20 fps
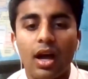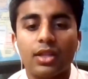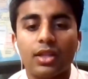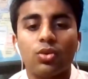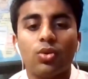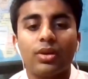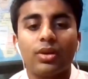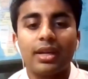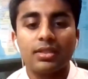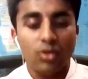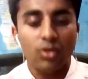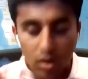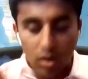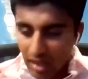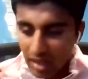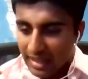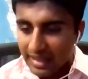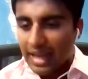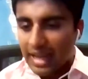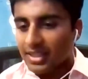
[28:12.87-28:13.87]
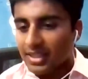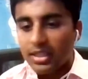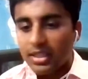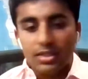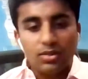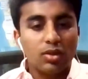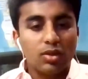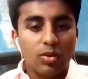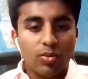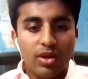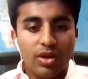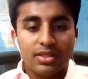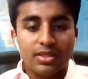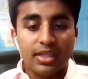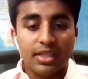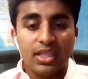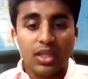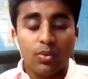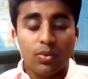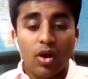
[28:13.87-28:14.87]
I took it as, oh, like, actually, that's not the worst
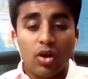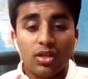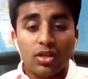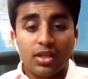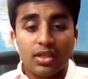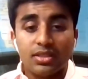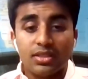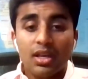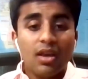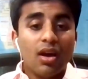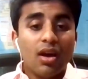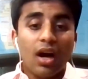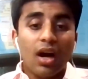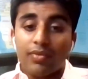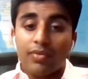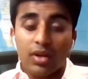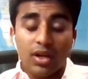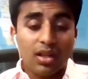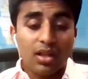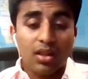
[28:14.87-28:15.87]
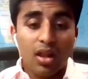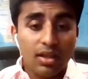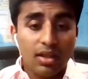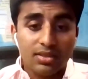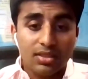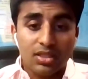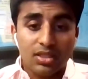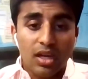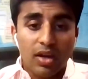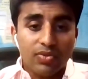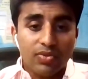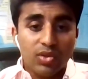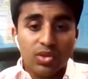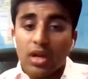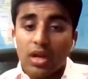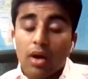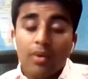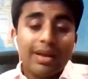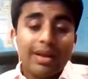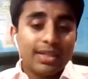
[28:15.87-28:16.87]
thing in the world because I've got a class this
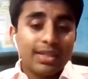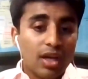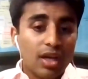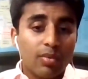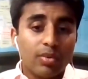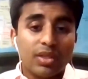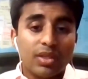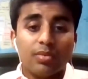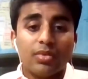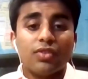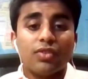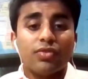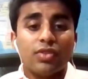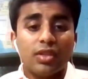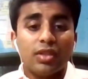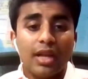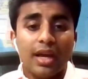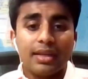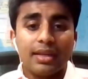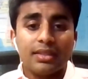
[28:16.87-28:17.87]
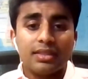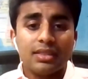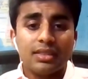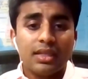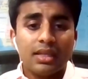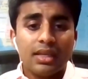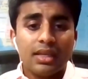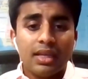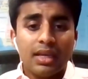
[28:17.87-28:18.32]
afternoon. I'll catch up with him in a few days.